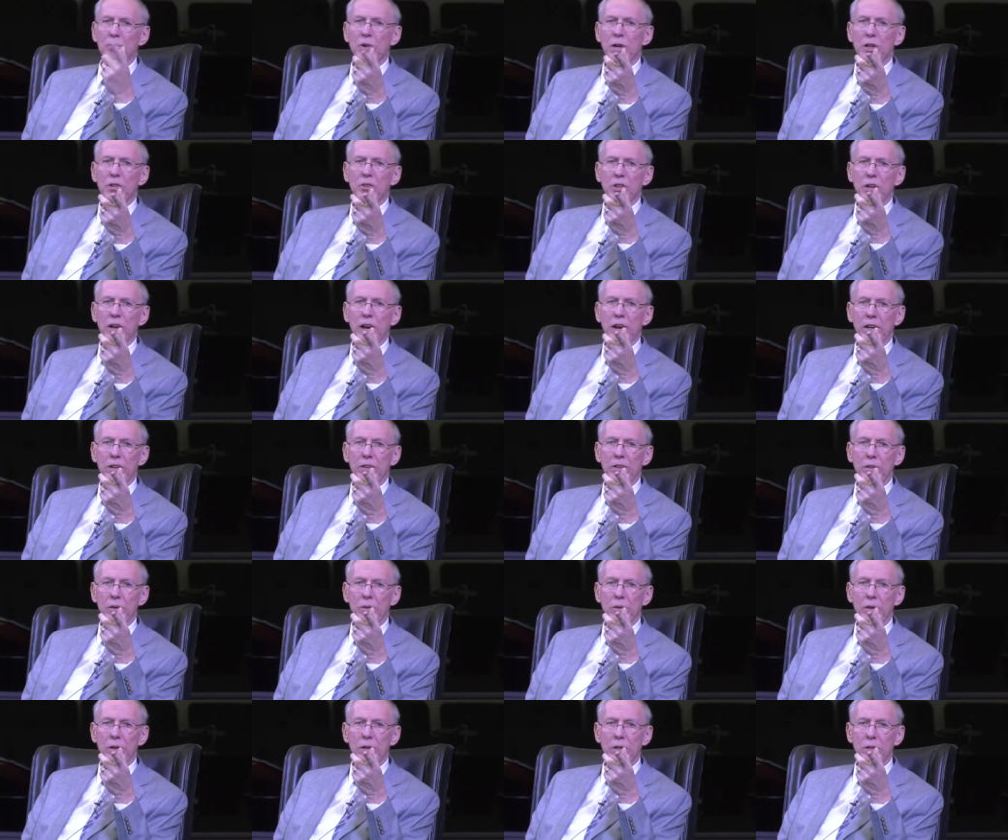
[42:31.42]
Raise your hand,
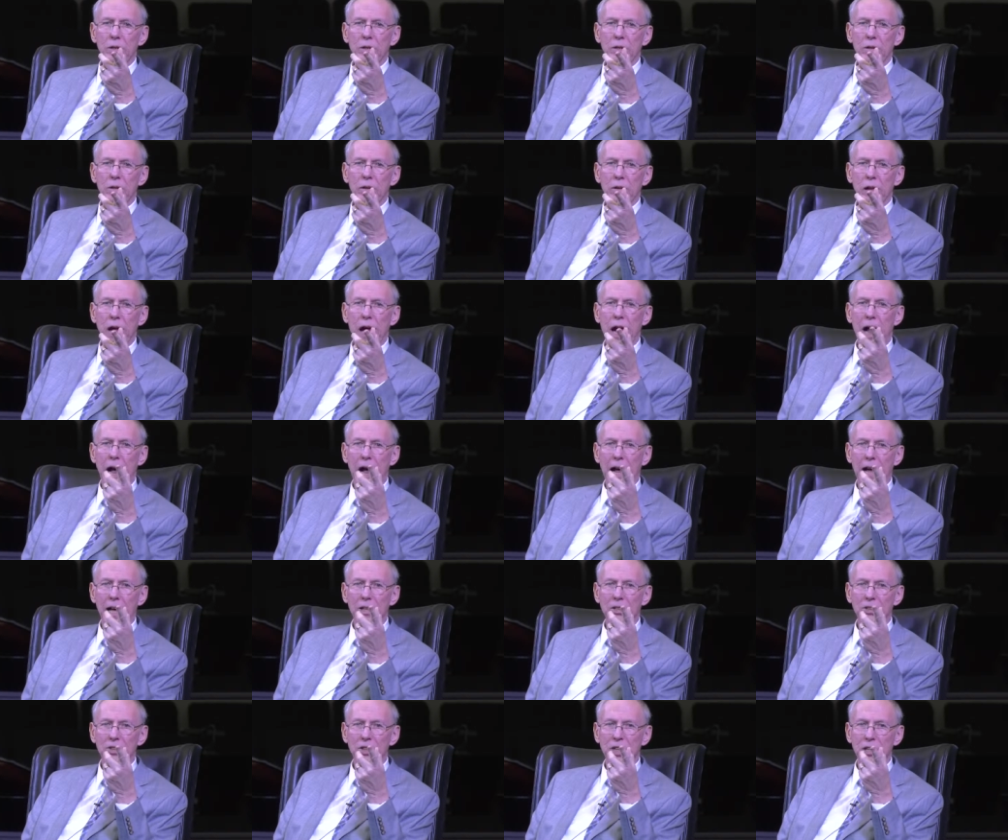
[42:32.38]
Tony.
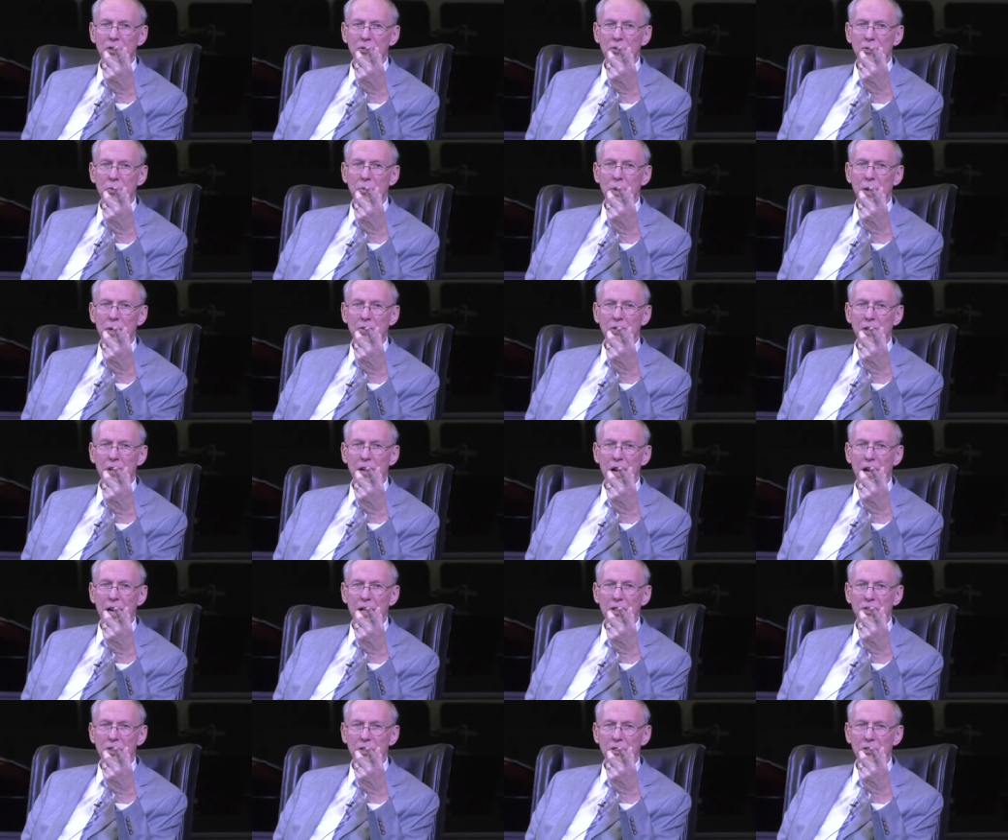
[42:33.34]
High. She has to raise it
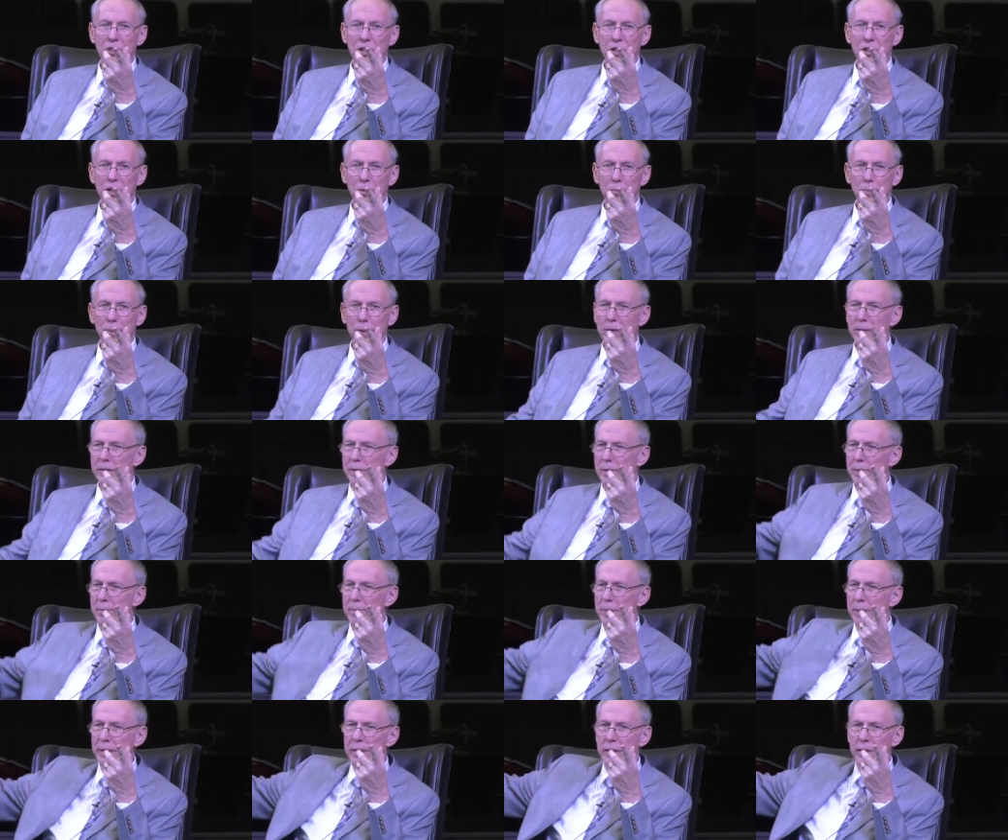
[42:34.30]
high. She's a little bit
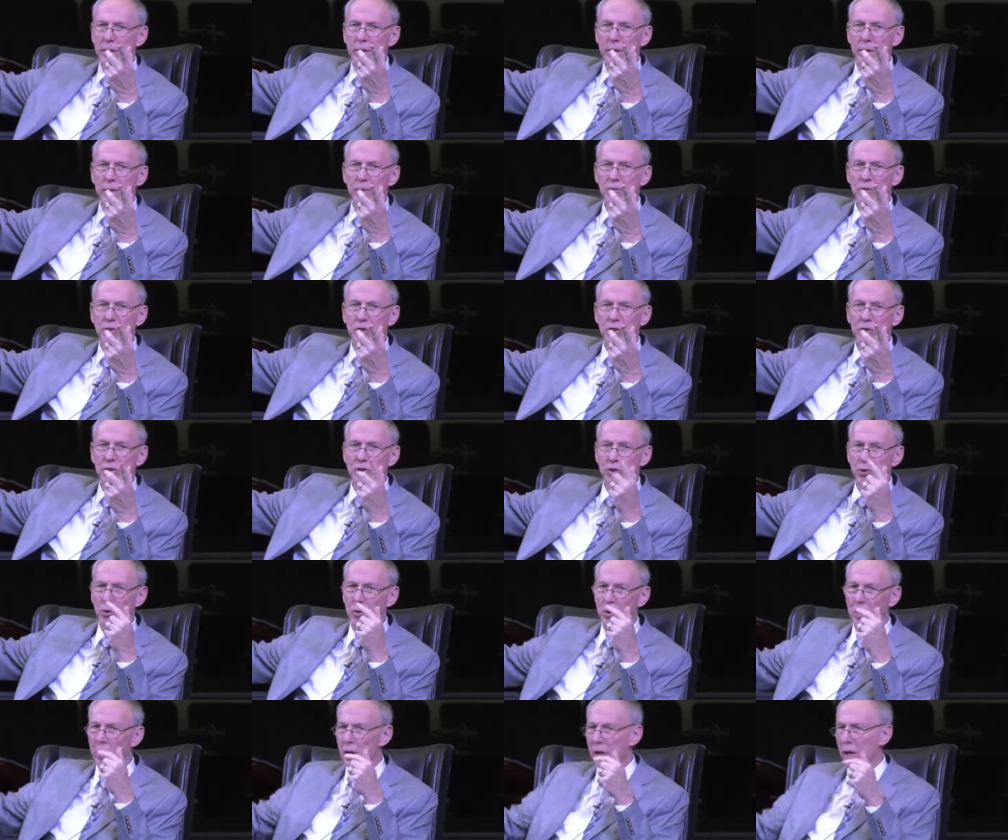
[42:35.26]
diminutive. She's
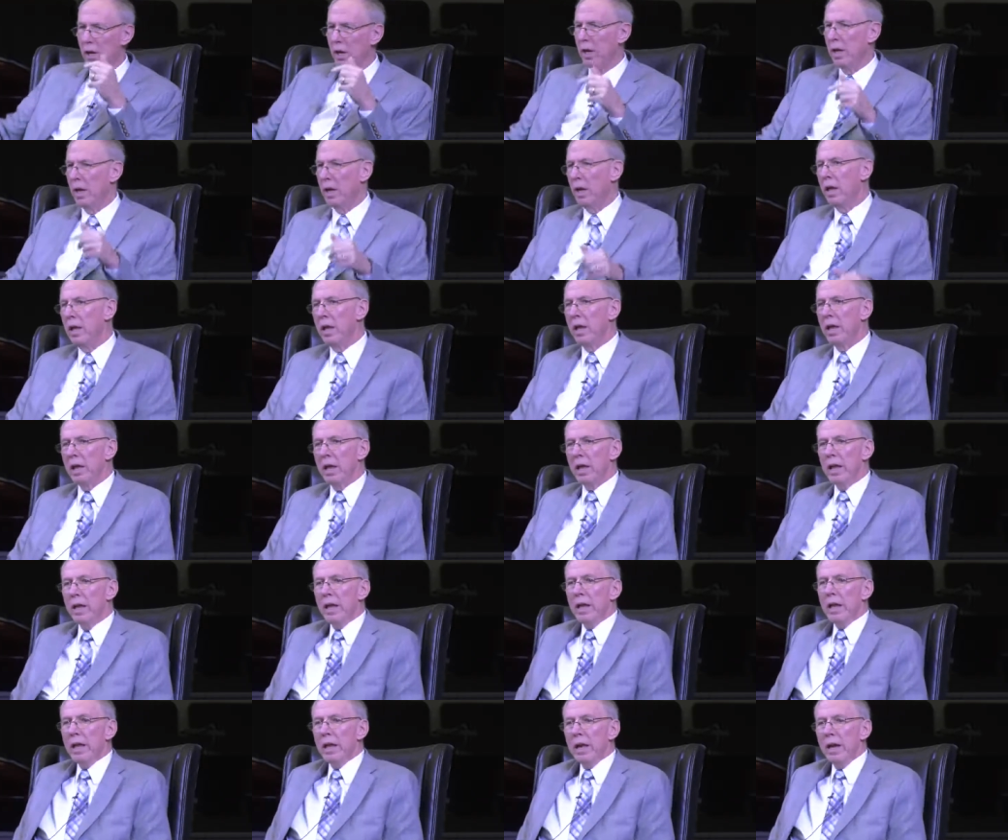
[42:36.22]
short.
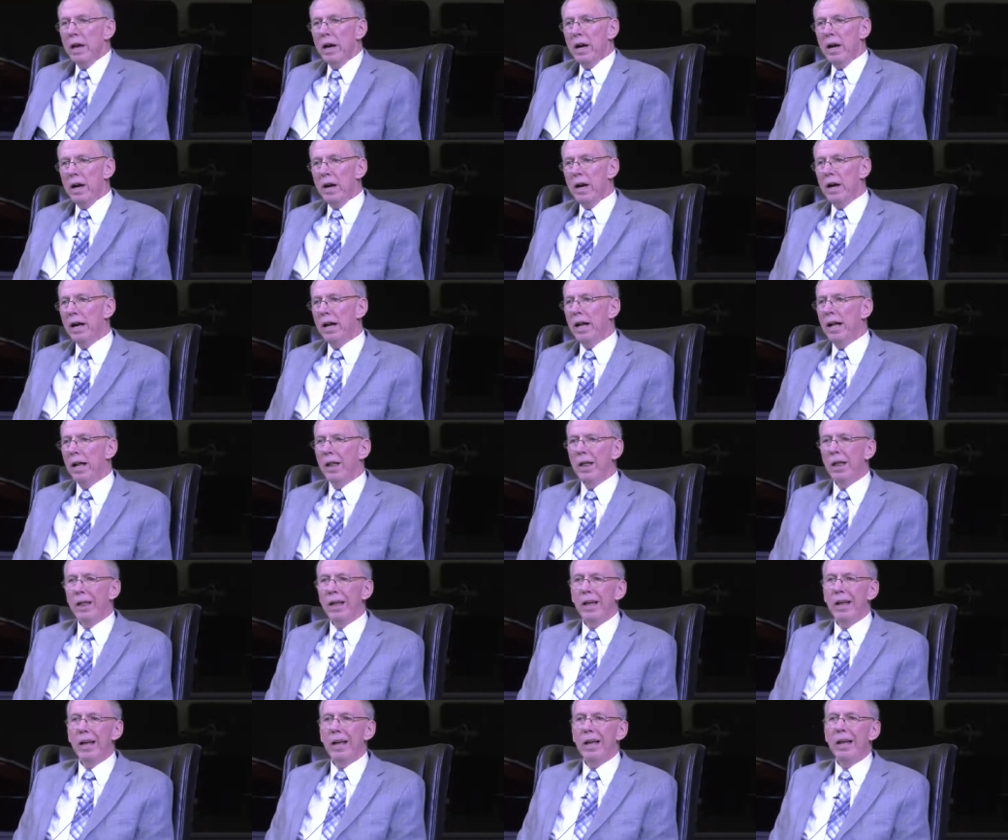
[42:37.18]
Uh-uh.
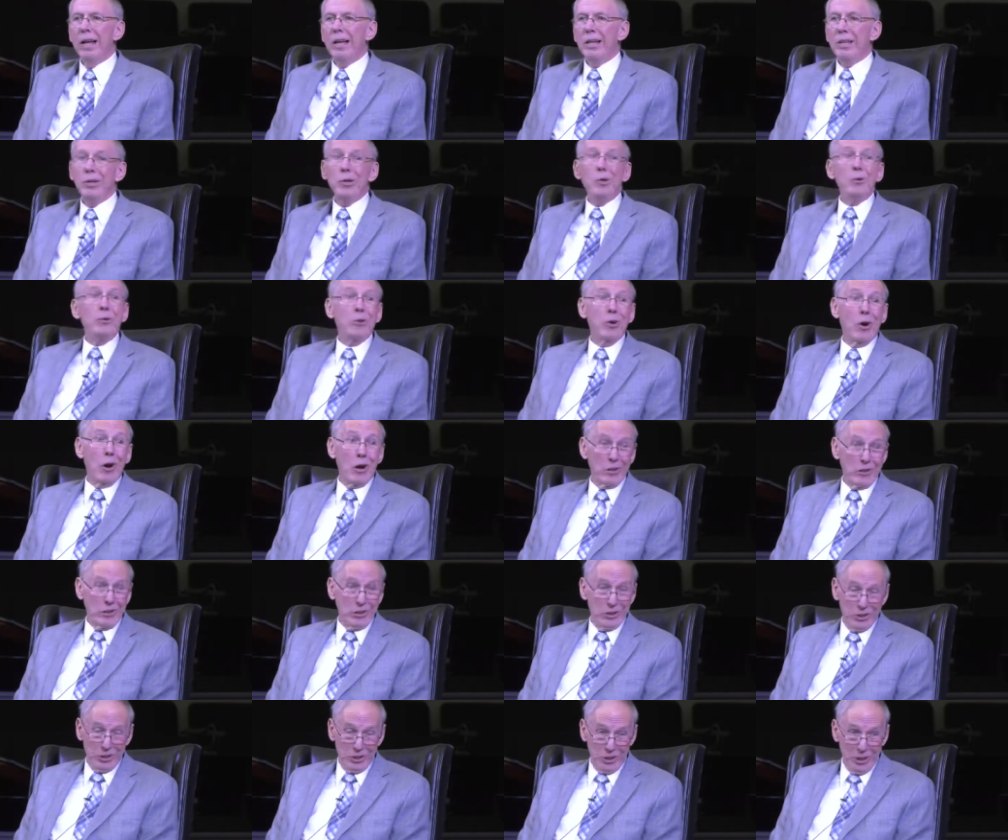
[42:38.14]
You talk
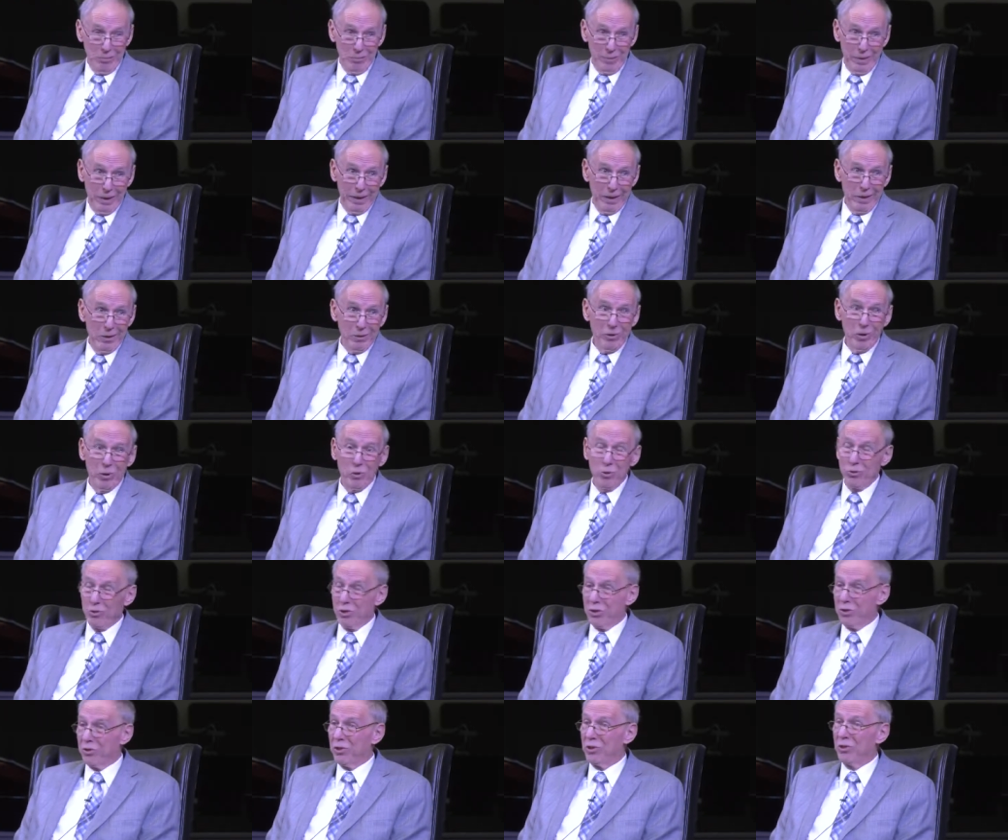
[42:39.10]
to somebody who
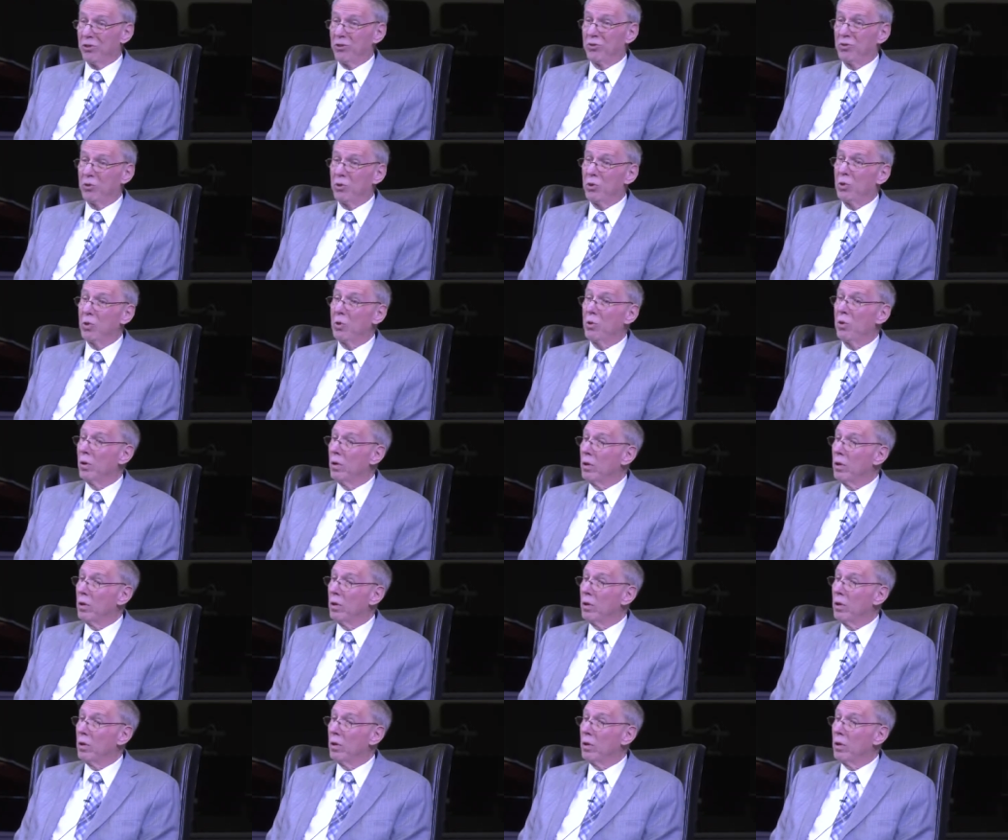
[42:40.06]
knows this is true.